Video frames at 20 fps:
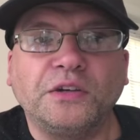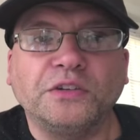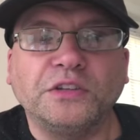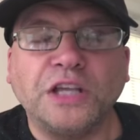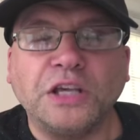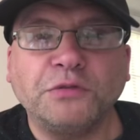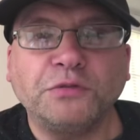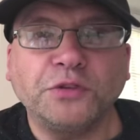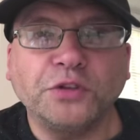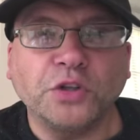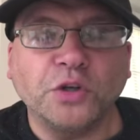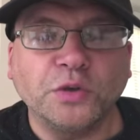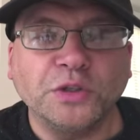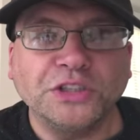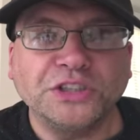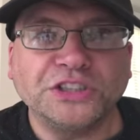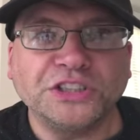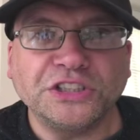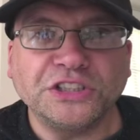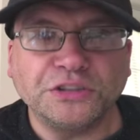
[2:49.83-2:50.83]
Dave
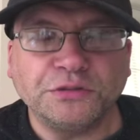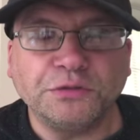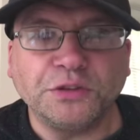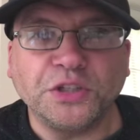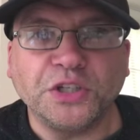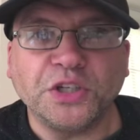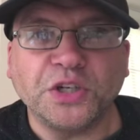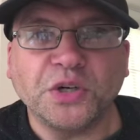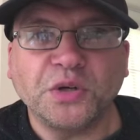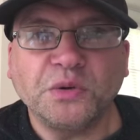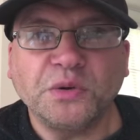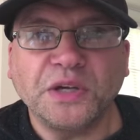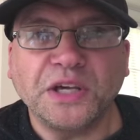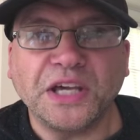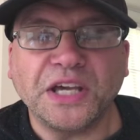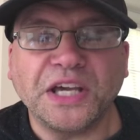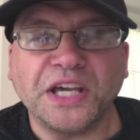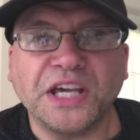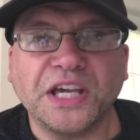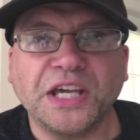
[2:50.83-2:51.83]
Filoni's in this video,
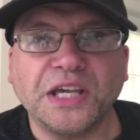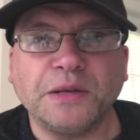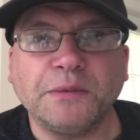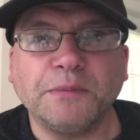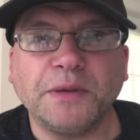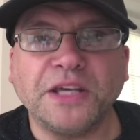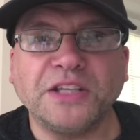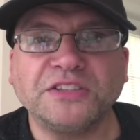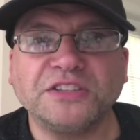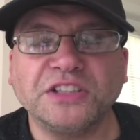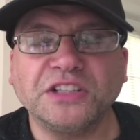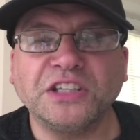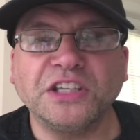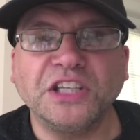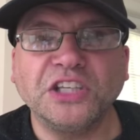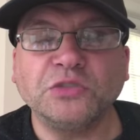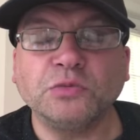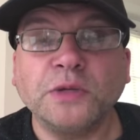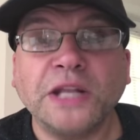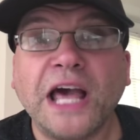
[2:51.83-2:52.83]
and basically
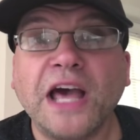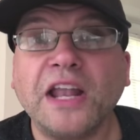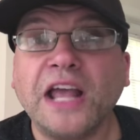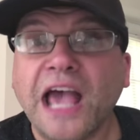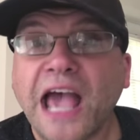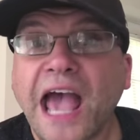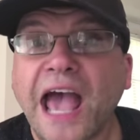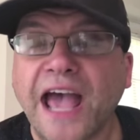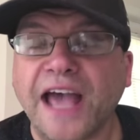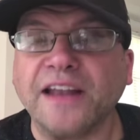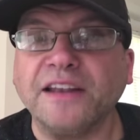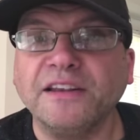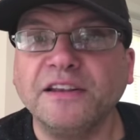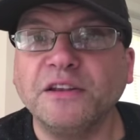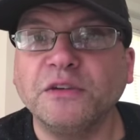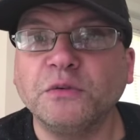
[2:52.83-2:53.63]
he's without a hat,